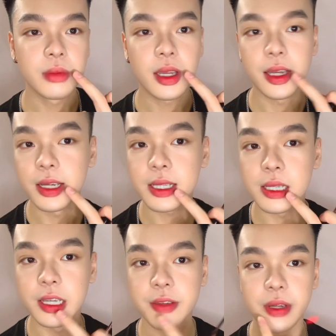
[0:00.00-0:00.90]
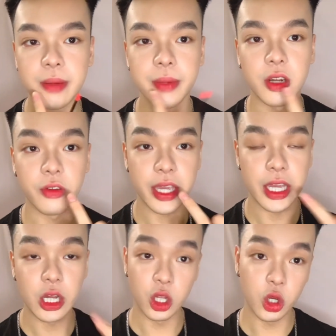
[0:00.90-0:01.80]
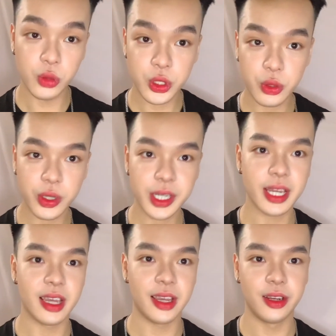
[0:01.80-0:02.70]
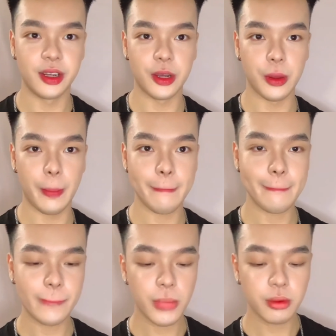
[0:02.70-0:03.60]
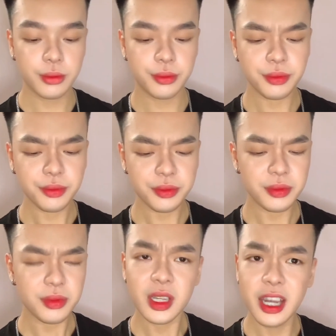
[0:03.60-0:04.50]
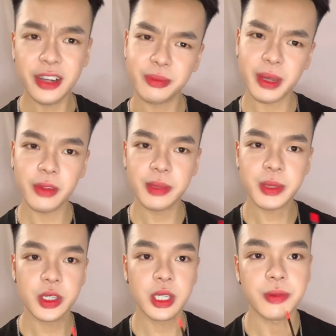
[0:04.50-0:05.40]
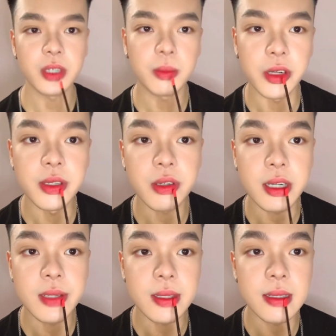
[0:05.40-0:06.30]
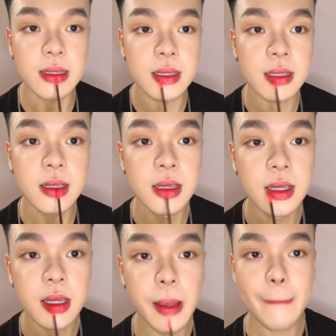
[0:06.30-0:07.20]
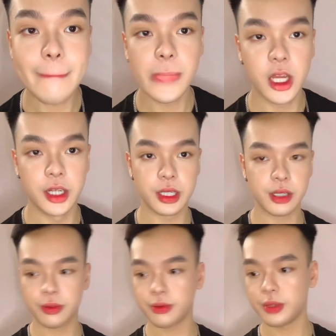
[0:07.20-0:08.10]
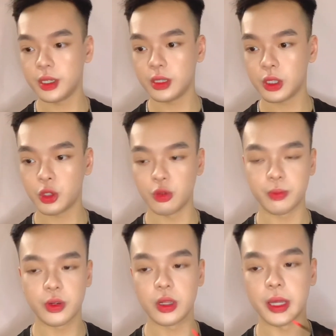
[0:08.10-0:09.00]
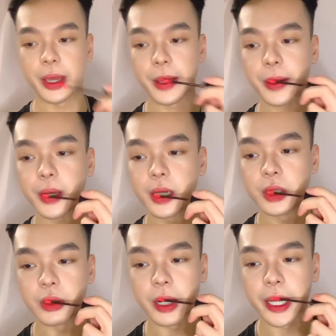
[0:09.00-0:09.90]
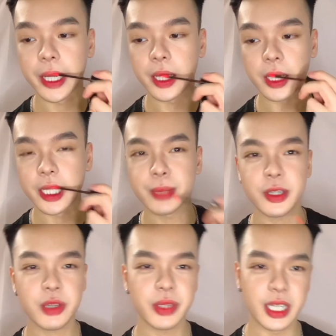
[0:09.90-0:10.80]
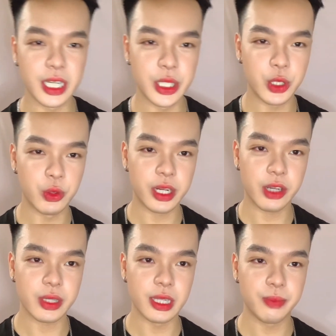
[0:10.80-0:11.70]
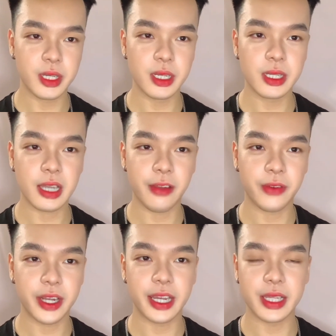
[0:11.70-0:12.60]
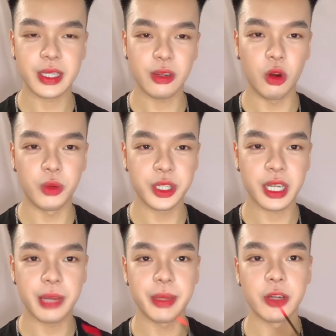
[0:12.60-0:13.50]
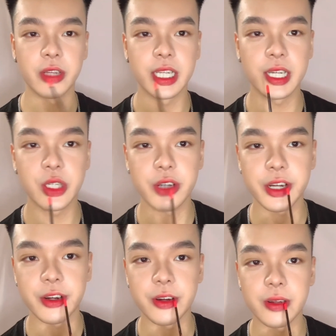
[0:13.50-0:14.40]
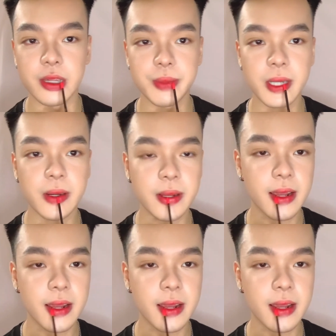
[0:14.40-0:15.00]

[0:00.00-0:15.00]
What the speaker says: it does leave a bit of a glow to it, and I don't know, my lips just feel moisturized with this. It doesn't feel super like drying, like especially with the Etude House lip tints. I find that over time it really does dry your lips out,